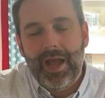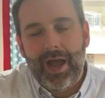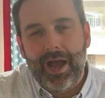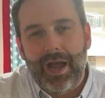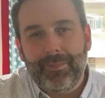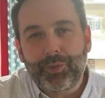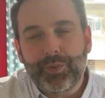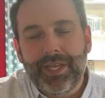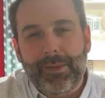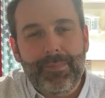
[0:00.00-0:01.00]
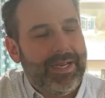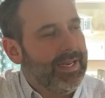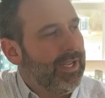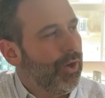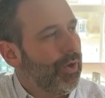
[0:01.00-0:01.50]
I just want to take a minute
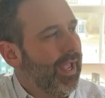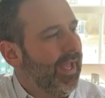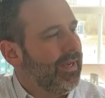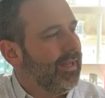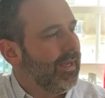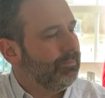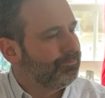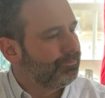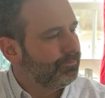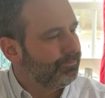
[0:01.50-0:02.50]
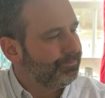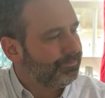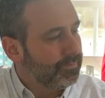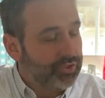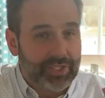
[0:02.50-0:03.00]
here and
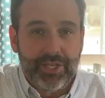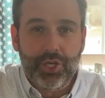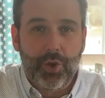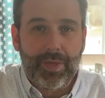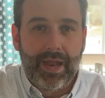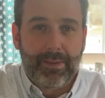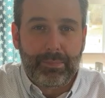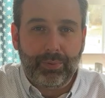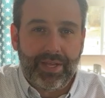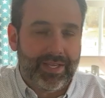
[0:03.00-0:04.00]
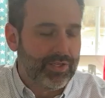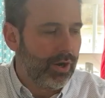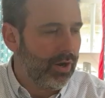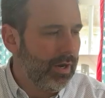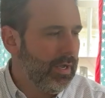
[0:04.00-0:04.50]
just let you know that I've been playing
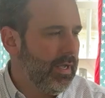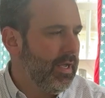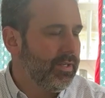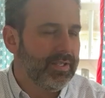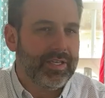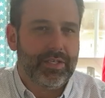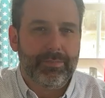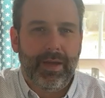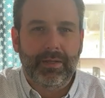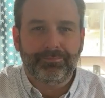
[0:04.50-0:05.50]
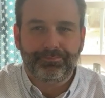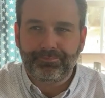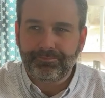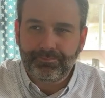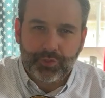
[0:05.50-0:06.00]
guitar since I was about
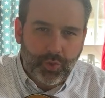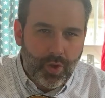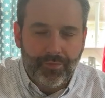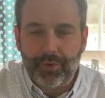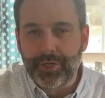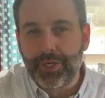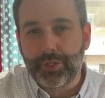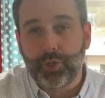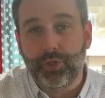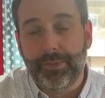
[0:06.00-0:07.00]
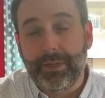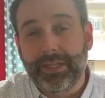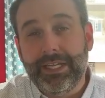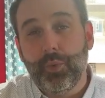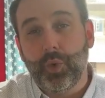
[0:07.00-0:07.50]
12, 13 years old. I've been
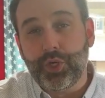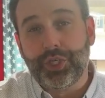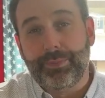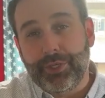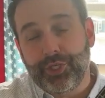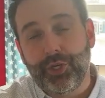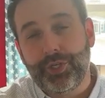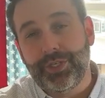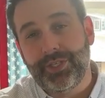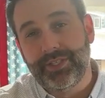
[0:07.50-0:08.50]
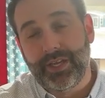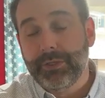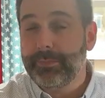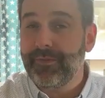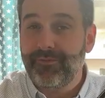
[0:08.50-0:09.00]
leading worship in churches since I
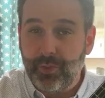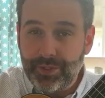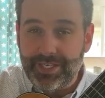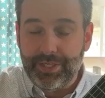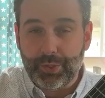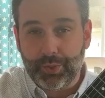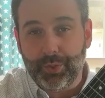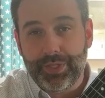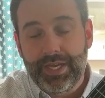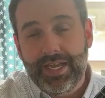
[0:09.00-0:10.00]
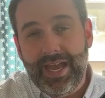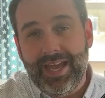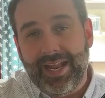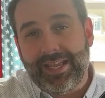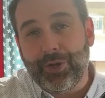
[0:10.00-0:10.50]
was about 14 years old,
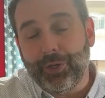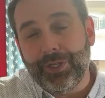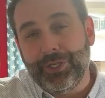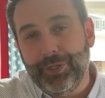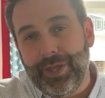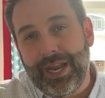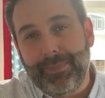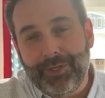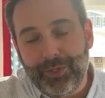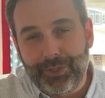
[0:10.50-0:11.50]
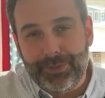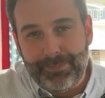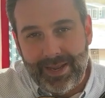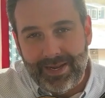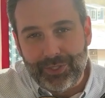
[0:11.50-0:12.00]
and I currently do that at my church in
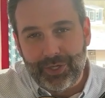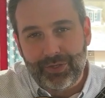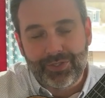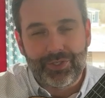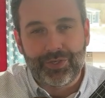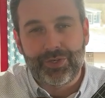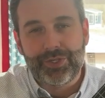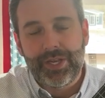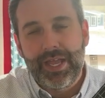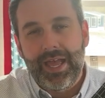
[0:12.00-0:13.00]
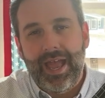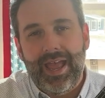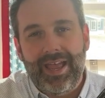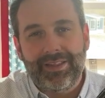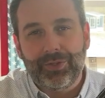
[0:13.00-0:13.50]
Maine at Charleston Church.
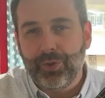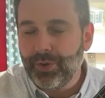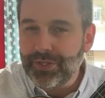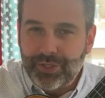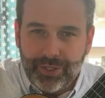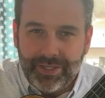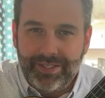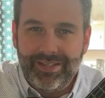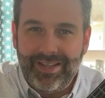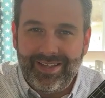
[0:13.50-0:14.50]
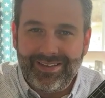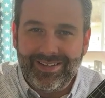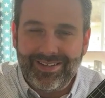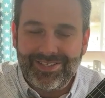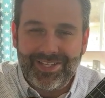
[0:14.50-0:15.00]
And the Lord is good,
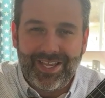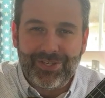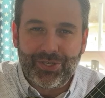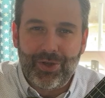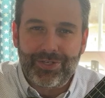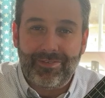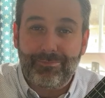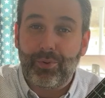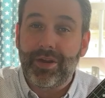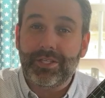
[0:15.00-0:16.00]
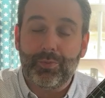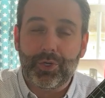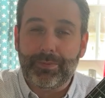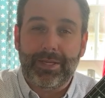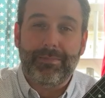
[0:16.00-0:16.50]
and singing songs of praise and
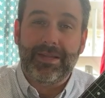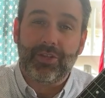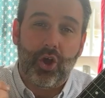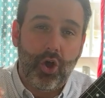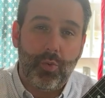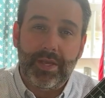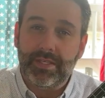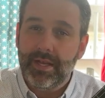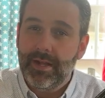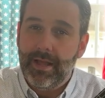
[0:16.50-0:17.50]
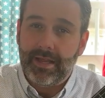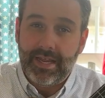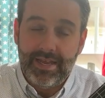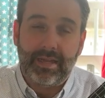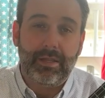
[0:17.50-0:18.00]
worship to Him has always
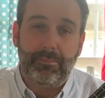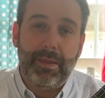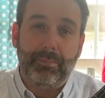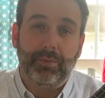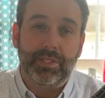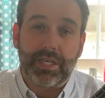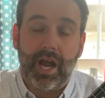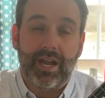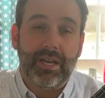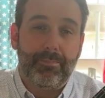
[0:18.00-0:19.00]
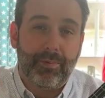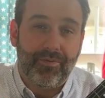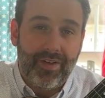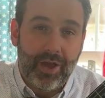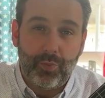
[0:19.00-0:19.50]
connected people to God in a
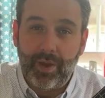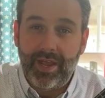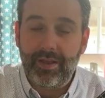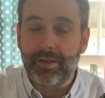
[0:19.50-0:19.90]
profound way.